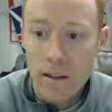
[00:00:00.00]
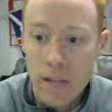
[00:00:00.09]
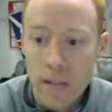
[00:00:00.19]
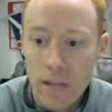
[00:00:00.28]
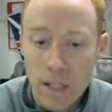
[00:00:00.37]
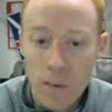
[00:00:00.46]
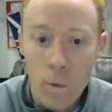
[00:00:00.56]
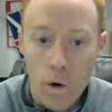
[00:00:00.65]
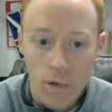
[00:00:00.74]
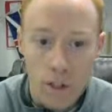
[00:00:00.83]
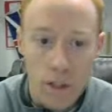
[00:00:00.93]
would be much
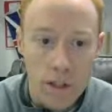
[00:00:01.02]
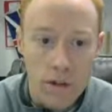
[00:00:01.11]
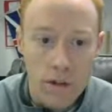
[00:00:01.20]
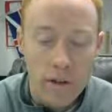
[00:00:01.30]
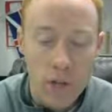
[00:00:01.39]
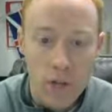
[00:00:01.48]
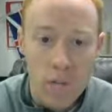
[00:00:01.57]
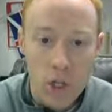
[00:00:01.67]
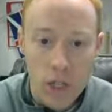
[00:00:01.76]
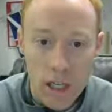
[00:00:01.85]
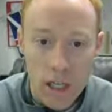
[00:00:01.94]
more efficient to develop
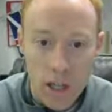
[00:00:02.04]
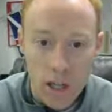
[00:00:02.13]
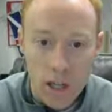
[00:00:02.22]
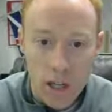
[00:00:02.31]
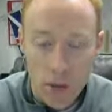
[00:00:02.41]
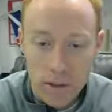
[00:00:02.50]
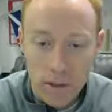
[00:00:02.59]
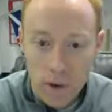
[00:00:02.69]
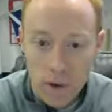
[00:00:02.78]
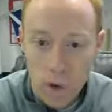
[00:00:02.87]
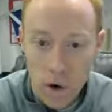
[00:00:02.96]
machines to help us
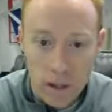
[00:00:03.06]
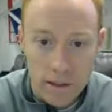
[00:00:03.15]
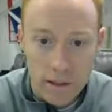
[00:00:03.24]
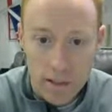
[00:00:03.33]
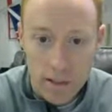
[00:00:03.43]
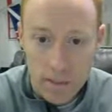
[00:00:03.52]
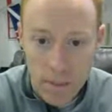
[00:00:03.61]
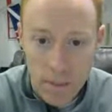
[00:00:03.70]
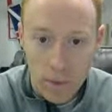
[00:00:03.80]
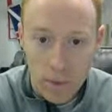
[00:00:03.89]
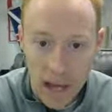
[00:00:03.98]
do work instead of just
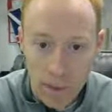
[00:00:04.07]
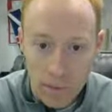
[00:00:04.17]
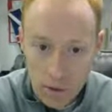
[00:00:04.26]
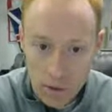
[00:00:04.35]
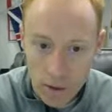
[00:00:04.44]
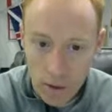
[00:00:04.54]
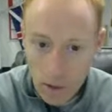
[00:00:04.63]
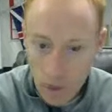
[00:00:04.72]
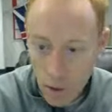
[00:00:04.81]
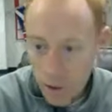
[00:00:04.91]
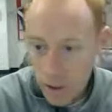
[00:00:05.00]
people and animals doing all
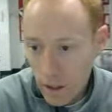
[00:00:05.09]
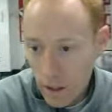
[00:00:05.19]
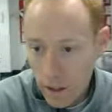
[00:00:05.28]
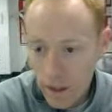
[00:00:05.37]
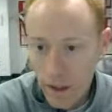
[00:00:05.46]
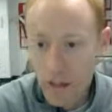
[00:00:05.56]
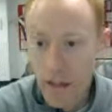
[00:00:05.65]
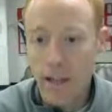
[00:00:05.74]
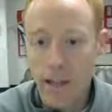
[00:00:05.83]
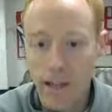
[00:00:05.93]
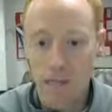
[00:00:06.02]
the work. And that
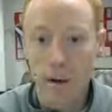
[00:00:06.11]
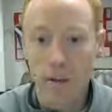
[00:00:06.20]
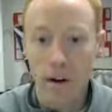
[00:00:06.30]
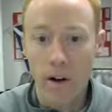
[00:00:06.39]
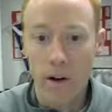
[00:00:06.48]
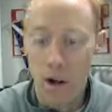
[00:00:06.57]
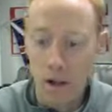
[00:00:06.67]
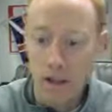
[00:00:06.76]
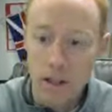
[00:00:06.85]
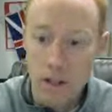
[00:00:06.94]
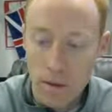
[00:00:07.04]
idea spread very
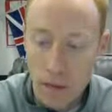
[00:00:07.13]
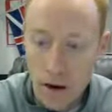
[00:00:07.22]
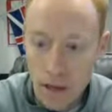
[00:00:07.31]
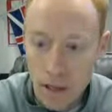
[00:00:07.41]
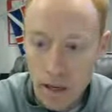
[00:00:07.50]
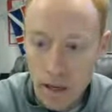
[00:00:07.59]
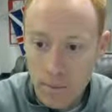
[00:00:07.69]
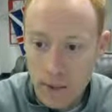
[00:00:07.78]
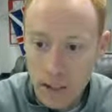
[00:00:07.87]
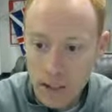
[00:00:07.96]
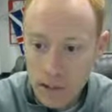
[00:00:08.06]
quickly to America
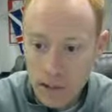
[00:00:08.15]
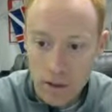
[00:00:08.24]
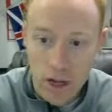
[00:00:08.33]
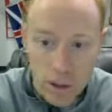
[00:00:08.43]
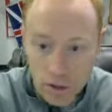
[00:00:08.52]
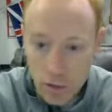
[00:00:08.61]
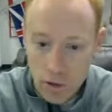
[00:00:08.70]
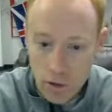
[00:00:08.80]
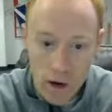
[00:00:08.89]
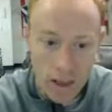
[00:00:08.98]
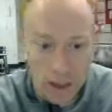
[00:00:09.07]
because the two countries were
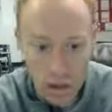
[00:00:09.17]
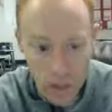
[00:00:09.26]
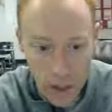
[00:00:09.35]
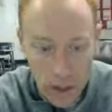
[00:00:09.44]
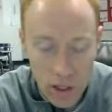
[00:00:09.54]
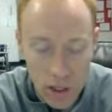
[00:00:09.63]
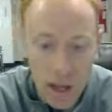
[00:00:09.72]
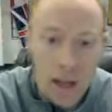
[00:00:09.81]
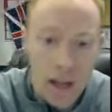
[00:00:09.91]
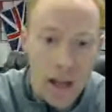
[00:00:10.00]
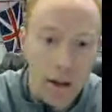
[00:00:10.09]
trading so much
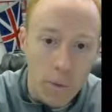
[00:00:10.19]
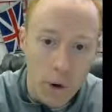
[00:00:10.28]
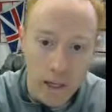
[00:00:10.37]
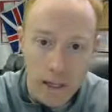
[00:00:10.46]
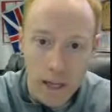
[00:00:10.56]
and working